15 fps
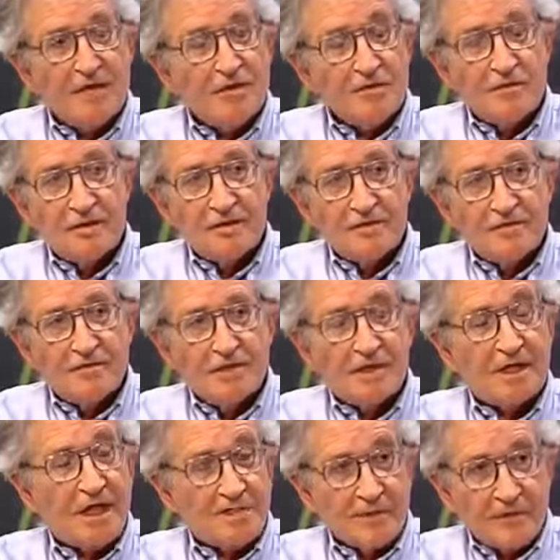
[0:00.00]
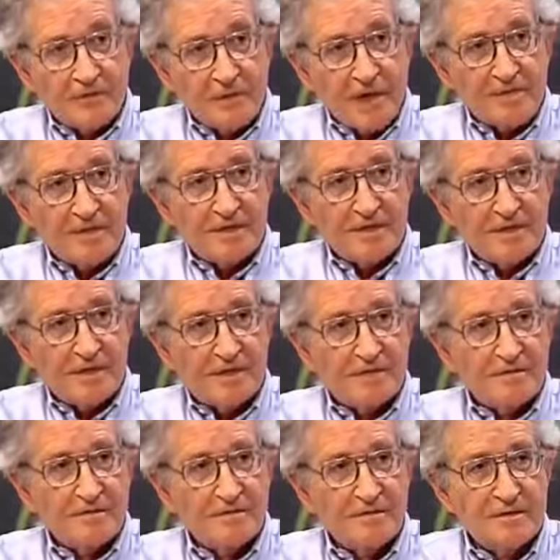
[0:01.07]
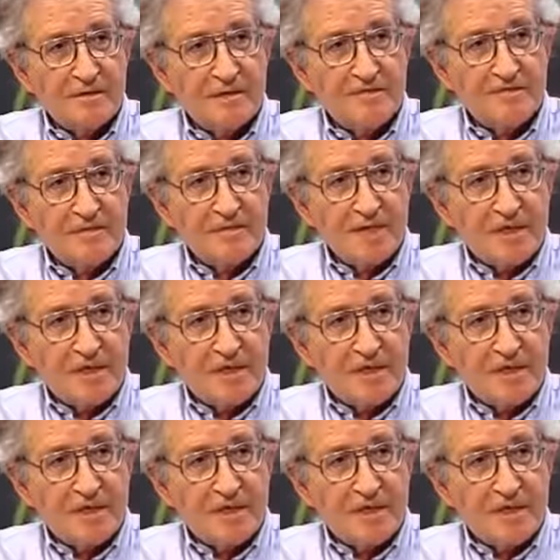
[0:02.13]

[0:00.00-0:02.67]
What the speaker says: use of chemical weapons to